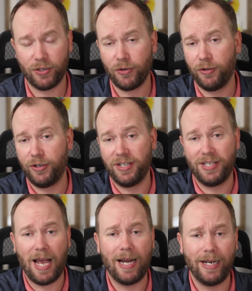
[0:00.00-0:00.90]
So they're
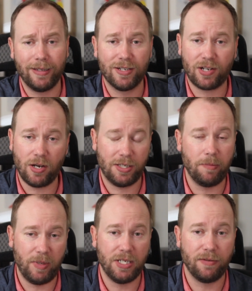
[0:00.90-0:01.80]
designing this
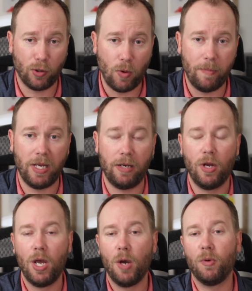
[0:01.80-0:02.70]
custom piece of equipment,
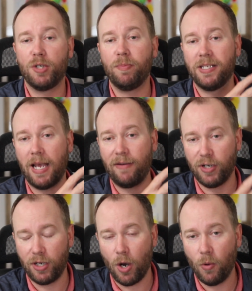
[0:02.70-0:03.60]
which means they have
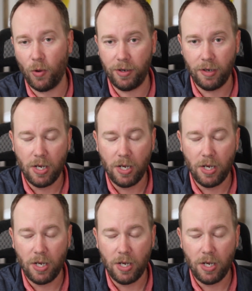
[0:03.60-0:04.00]
to go and,